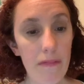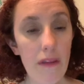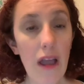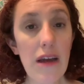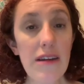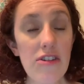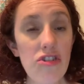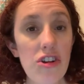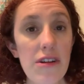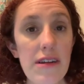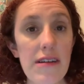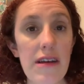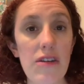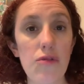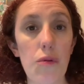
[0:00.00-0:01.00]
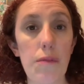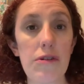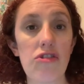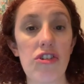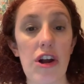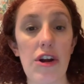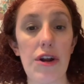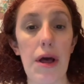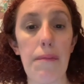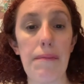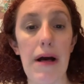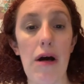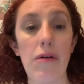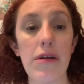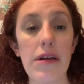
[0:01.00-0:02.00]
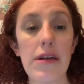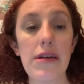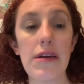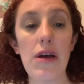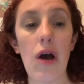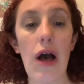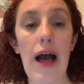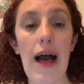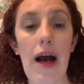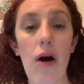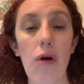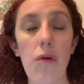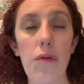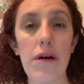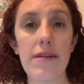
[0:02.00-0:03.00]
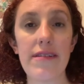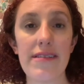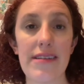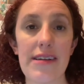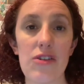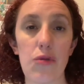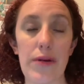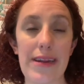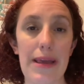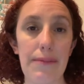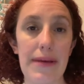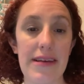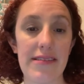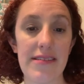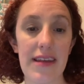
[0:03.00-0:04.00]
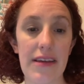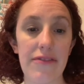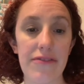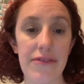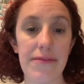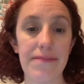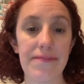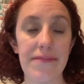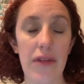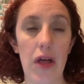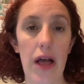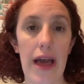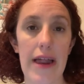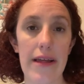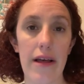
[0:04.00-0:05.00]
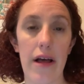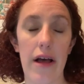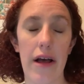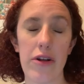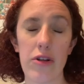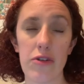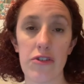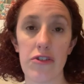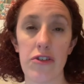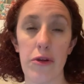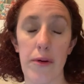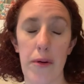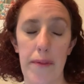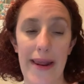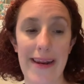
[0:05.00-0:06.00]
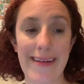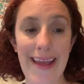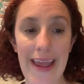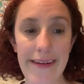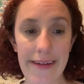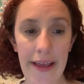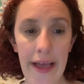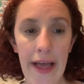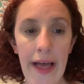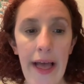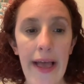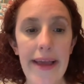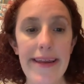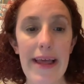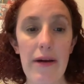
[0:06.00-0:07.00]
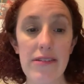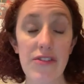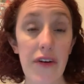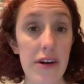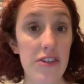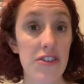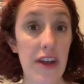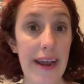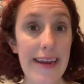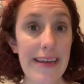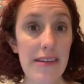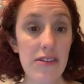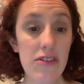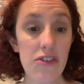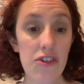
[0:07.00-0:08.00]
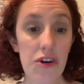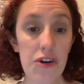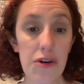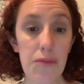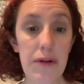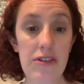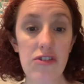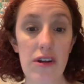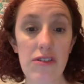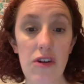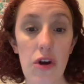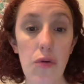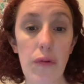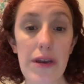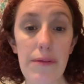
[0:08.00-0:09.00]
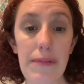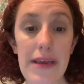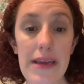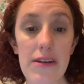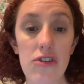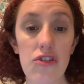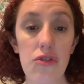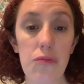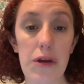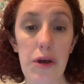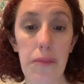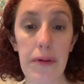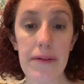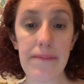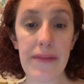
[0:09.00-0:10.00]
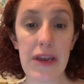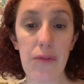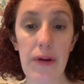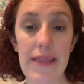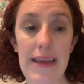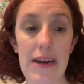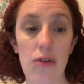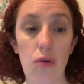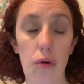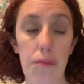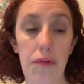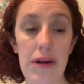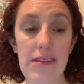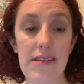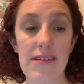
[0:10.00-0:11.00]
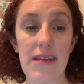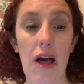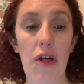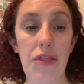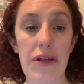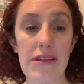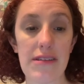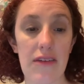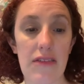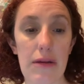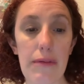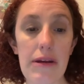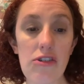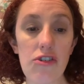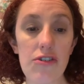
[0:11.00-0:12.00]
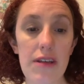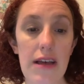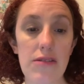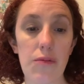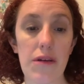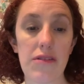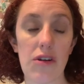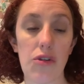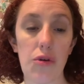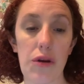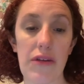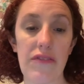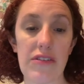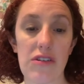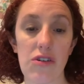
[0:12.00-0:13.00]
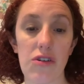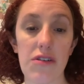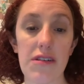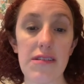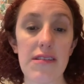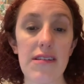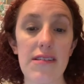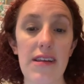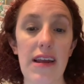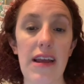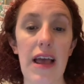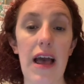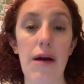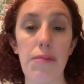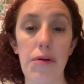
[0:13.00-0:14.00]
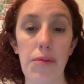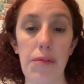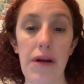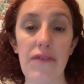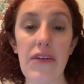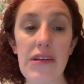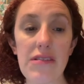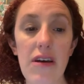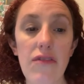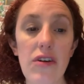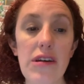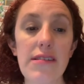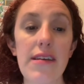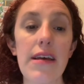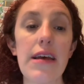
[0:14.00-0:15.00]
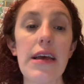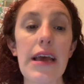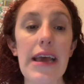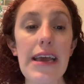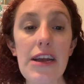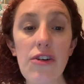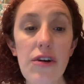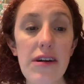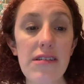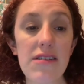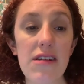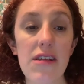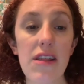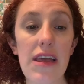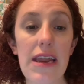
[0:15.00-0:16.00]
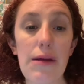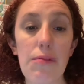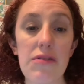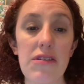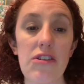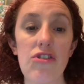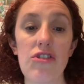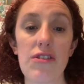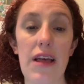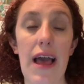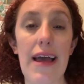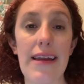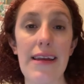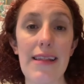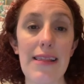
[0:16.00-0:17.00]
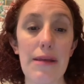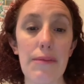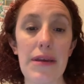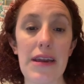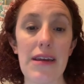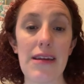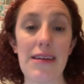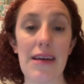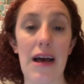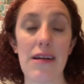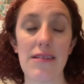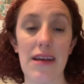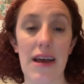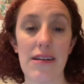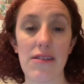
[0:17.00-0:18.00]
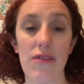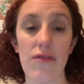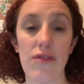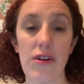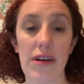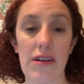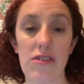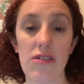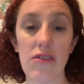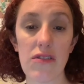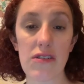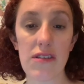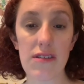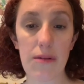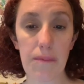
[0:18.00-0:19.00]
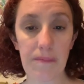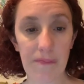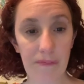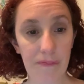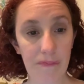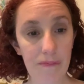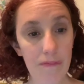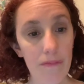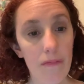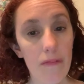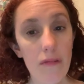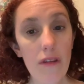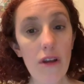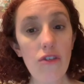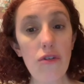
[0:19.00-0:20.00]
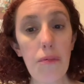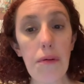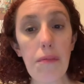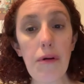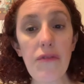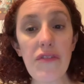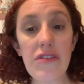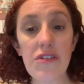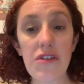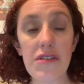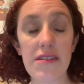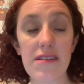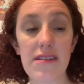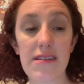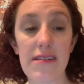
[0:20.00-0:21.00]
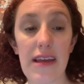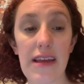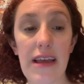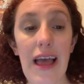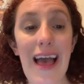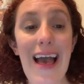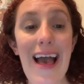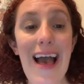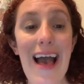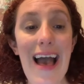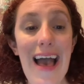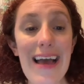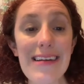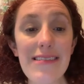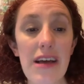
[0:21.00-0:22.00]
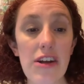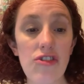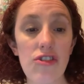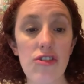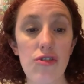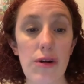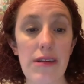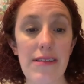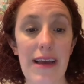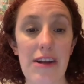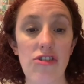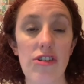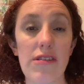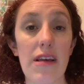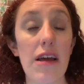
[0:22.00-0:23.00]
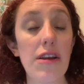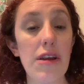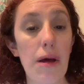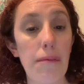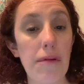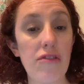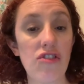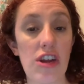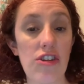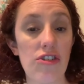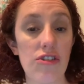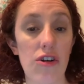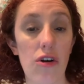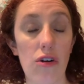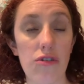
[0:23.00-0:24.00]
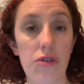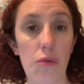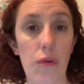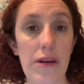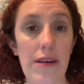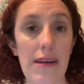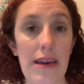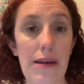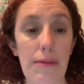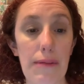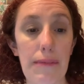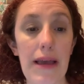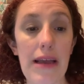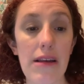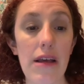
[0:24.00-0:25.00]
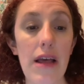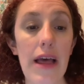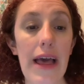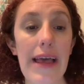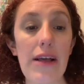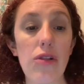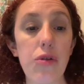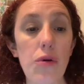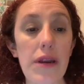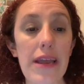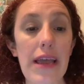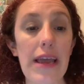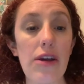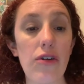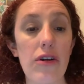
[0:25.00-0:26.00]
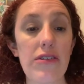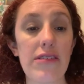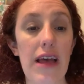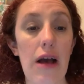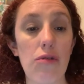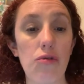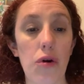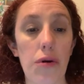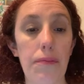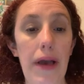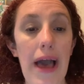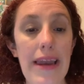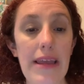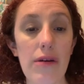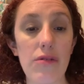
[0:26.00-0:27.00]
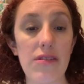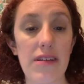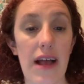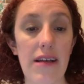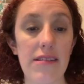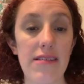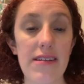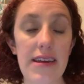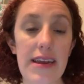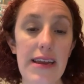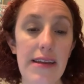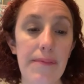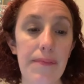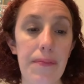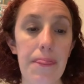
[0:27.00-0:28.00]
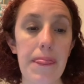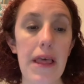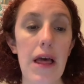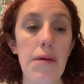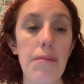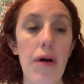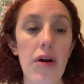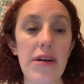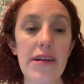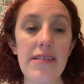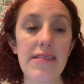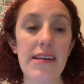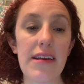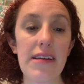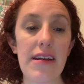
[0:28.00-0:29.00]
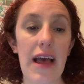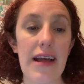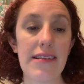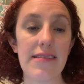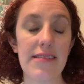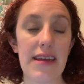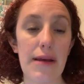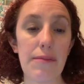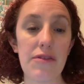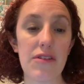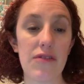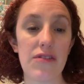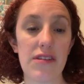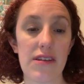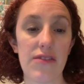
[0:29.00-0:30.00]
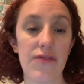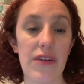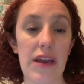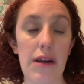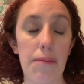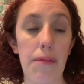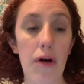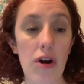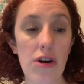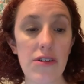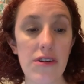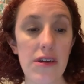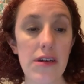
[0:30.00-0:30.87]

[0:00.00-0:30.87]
Additional details will be shared about how Disney is going to keep guests safe at closer to the reopening date. Now, as far as dining is concerned, restaurants are going to begin to reopen in a way that incorporates these health and safety measures, as well as including physical distancing, appropriate face coverings, increased cleaning procedures, and limited contact for guest services. To promote physical distancing and touchless transactions, a number of changes are also going to need to be made, including increased outdoor patio-style seating, parties seated at tables of 6 feet apart,